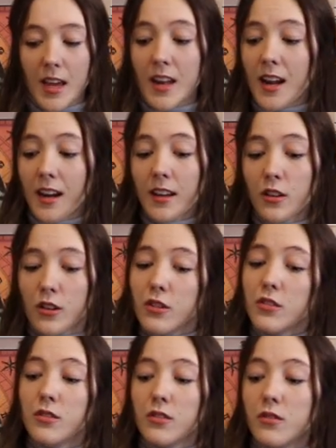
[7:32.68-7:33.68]
And that
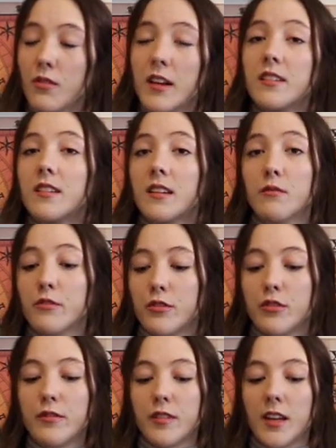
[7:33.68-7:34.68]
includes resting and
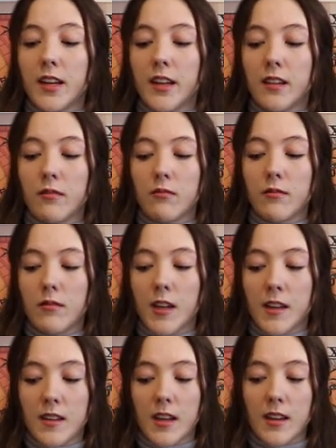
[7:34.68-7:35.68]
rejuvenating
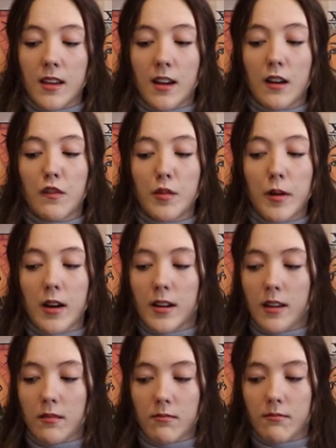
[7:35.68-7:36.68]
and taking care of your
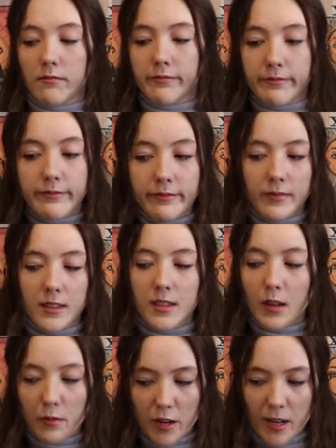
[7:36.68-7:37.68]
body.
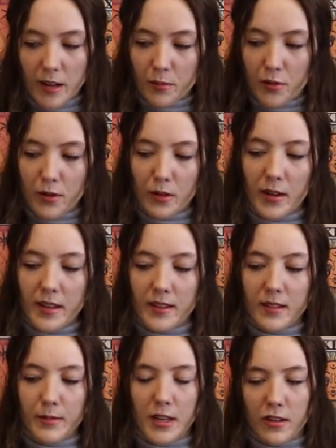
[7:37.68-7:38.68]
So a very important way
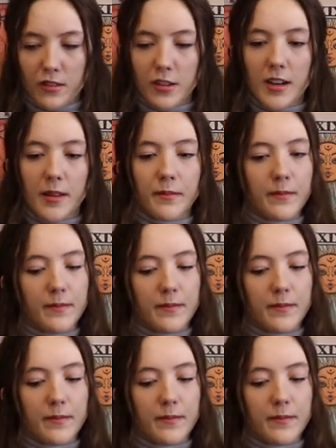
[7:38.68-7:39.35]
to spend your time.